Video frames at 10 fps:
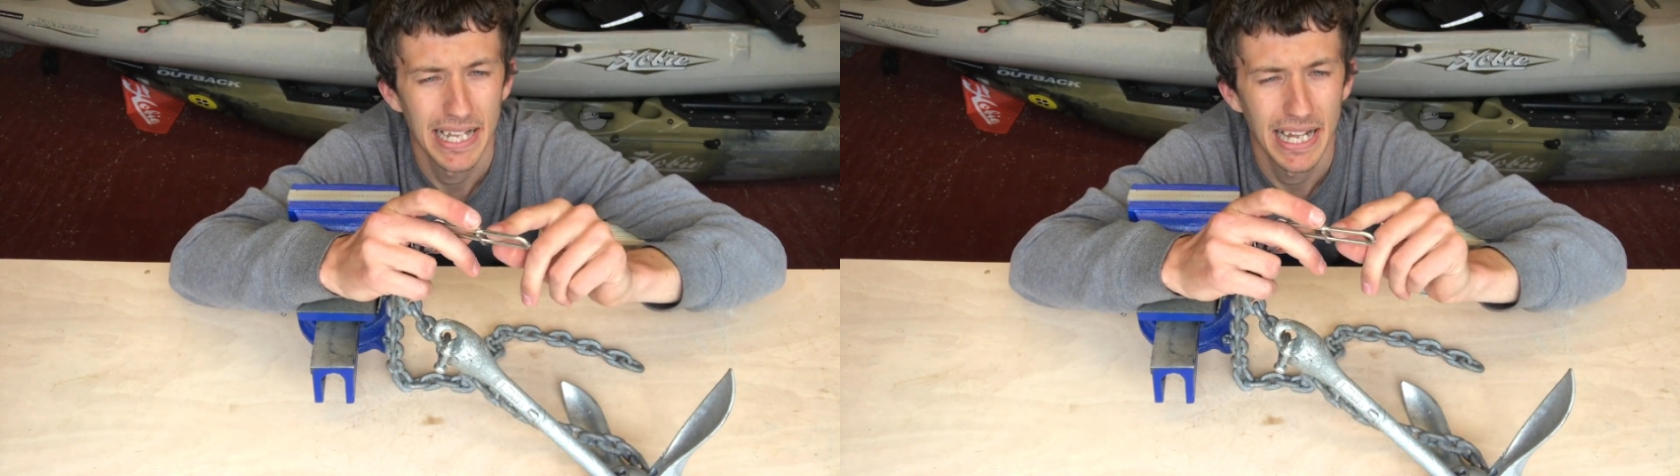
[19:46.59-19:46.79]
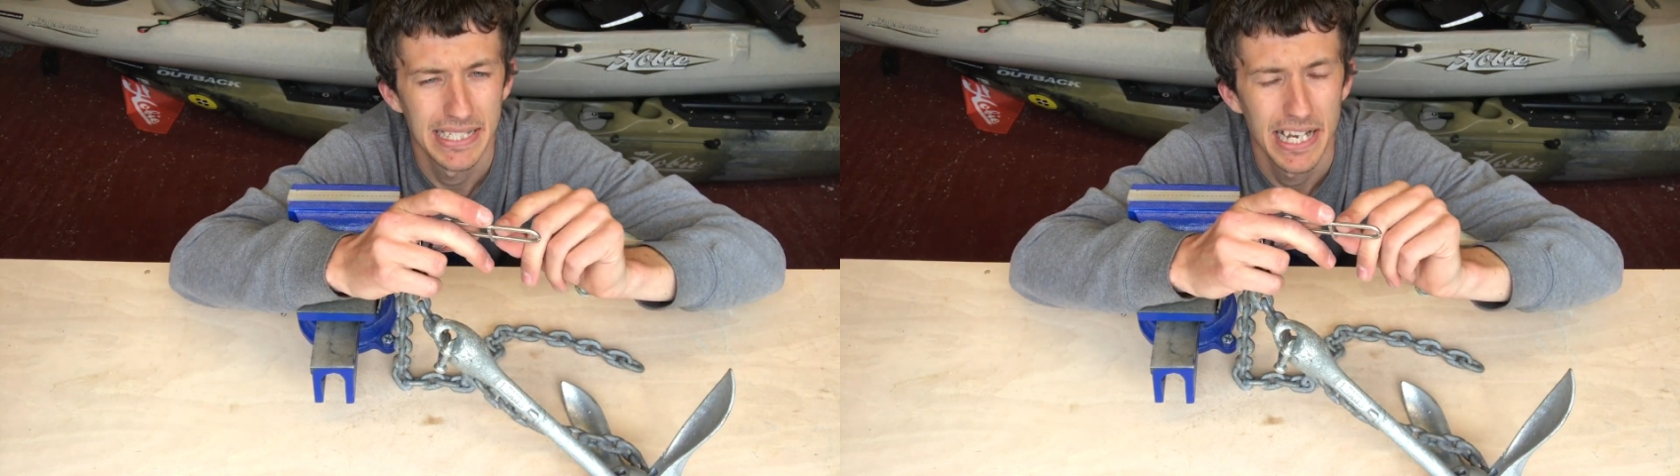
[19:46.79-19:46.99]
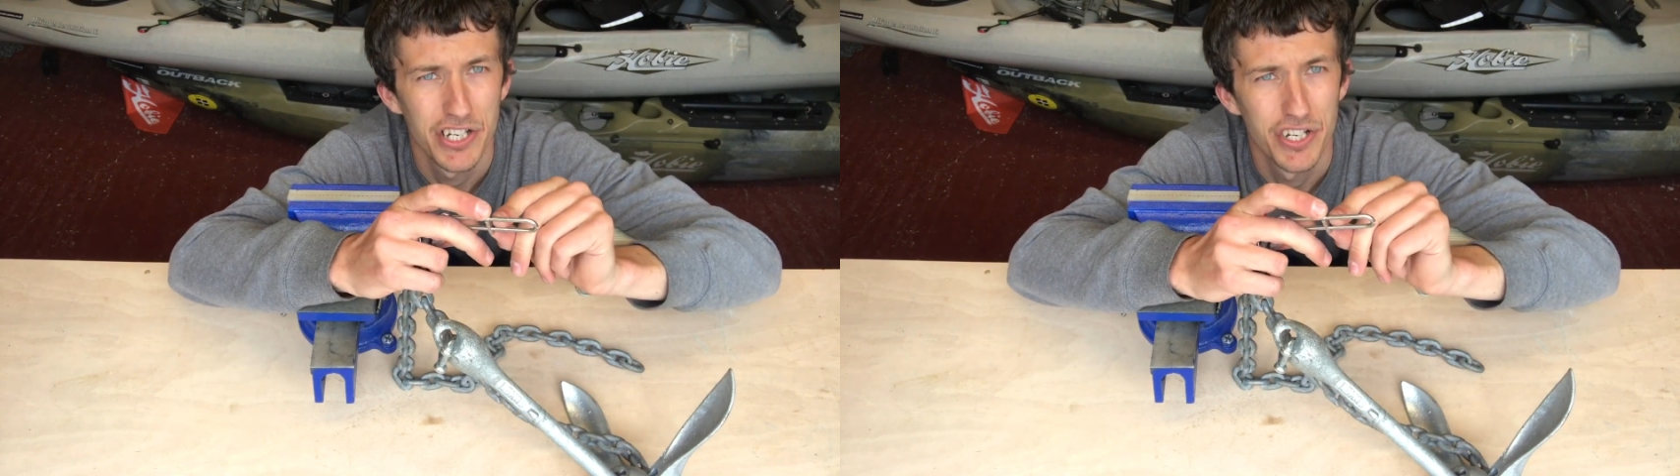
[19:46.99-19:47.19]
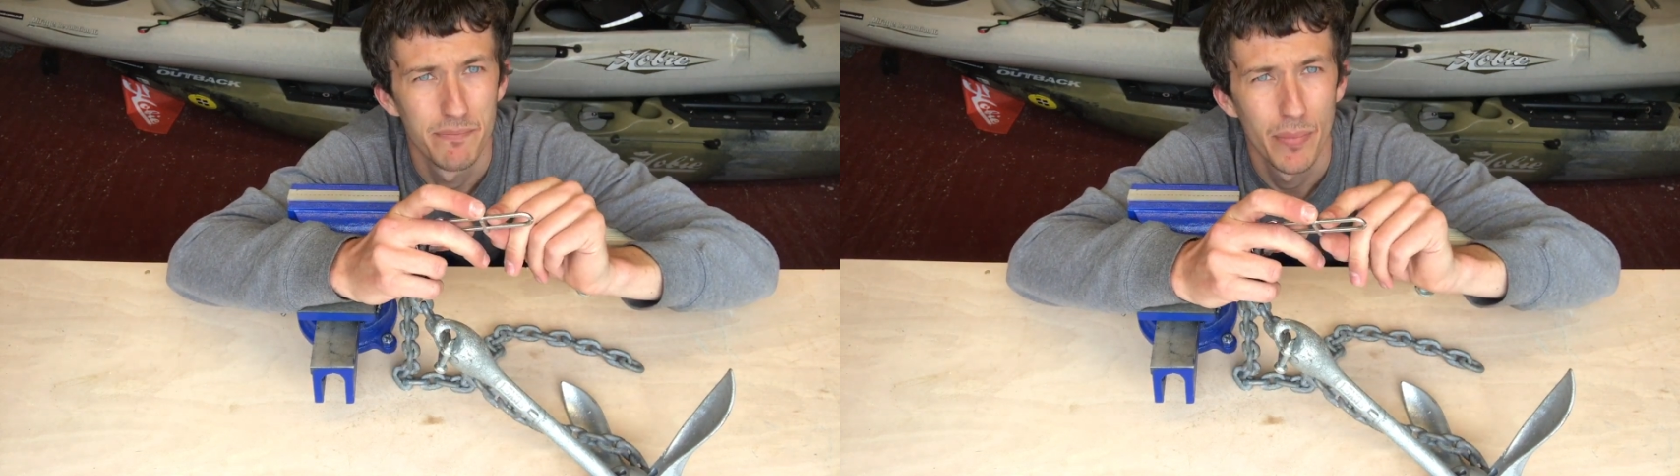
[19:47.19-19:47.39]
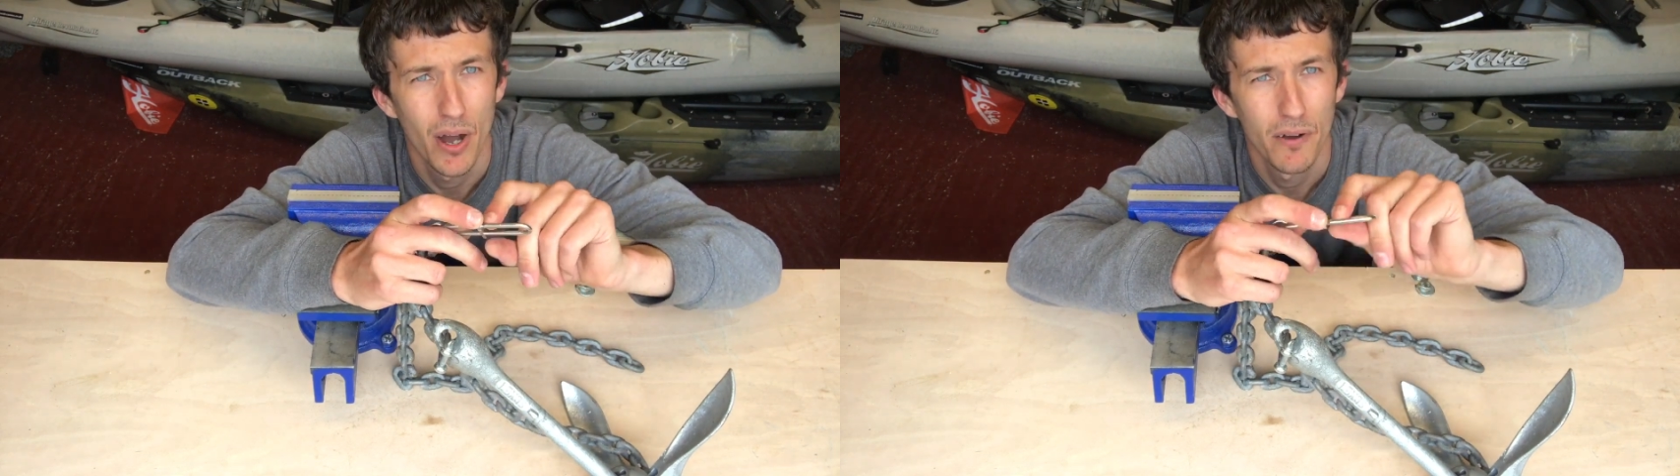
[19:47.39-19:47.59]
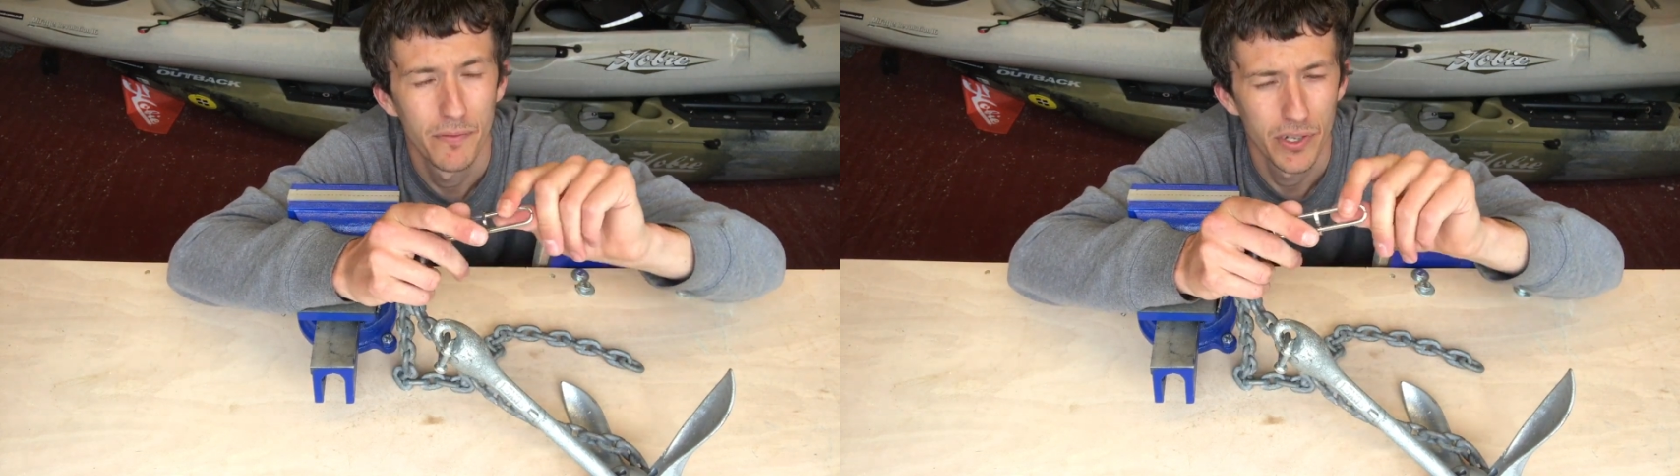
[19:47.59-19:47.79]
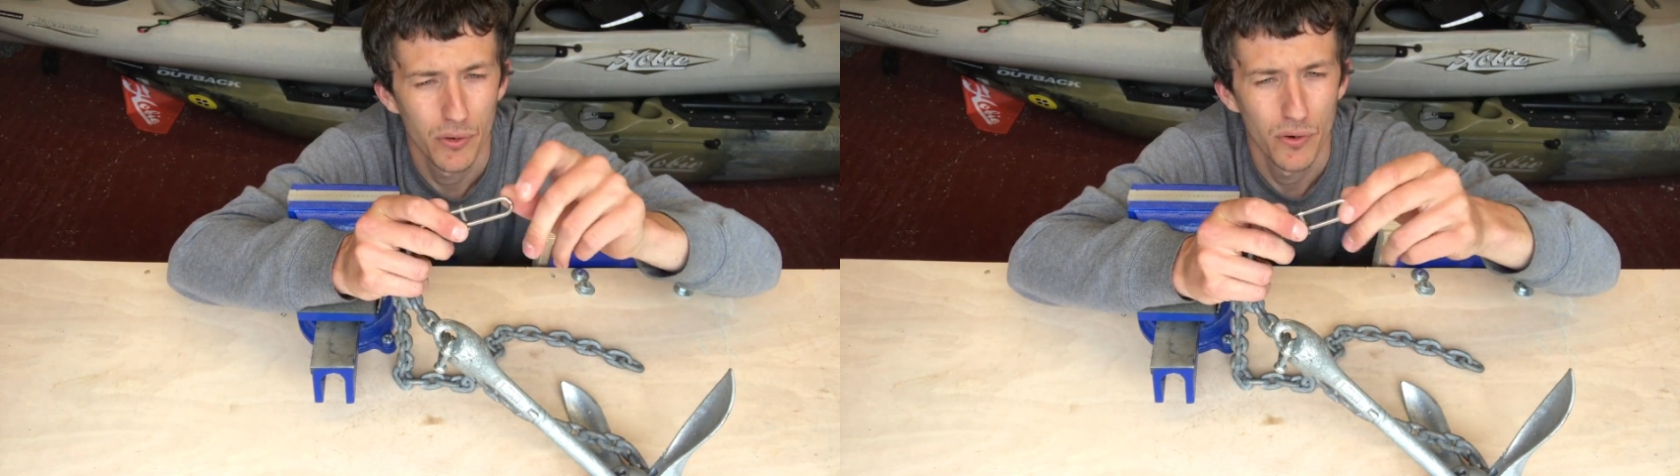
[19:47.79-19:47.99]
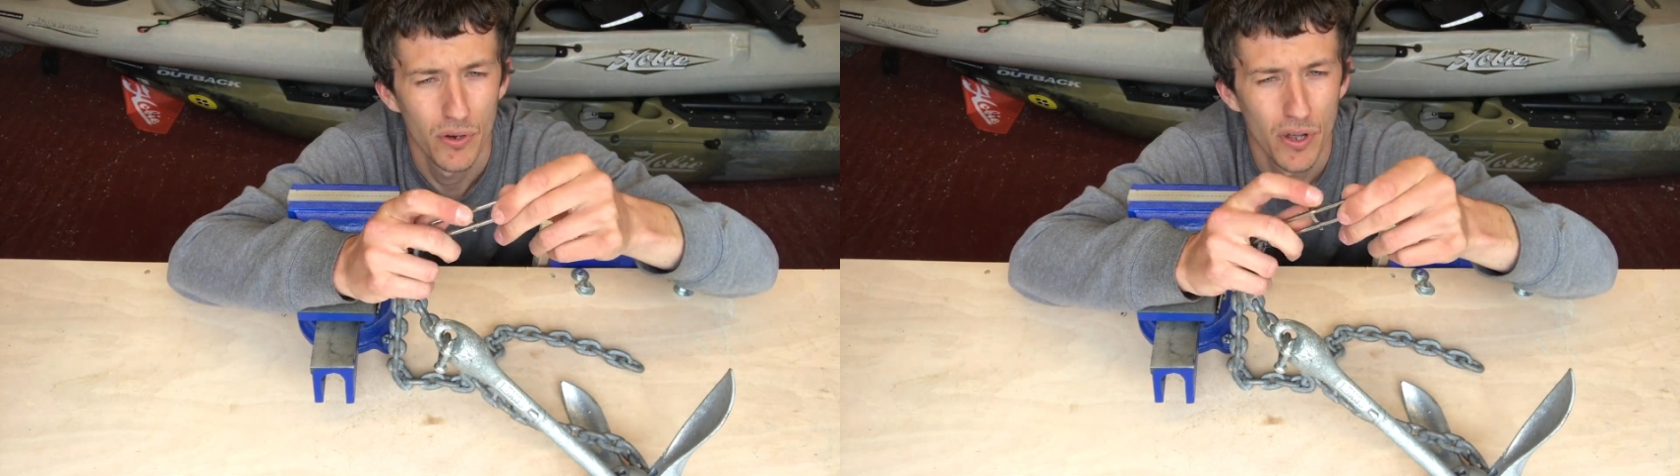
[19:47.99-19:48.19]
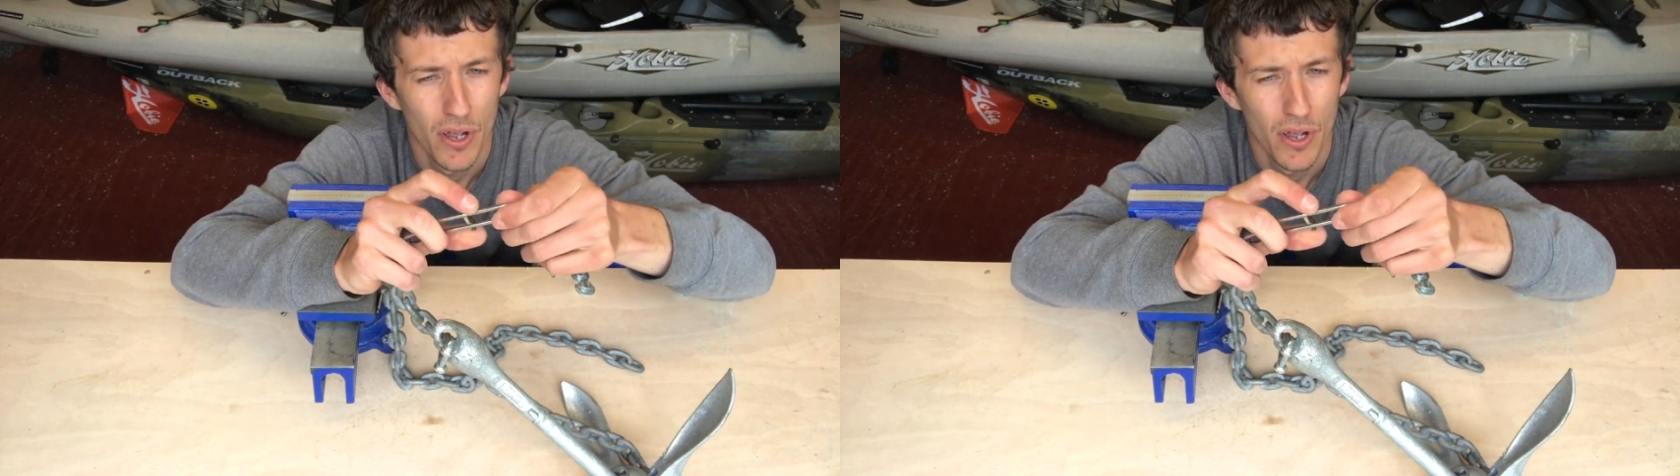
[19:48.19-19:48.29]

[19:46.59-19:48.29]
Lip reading: that tension bar for your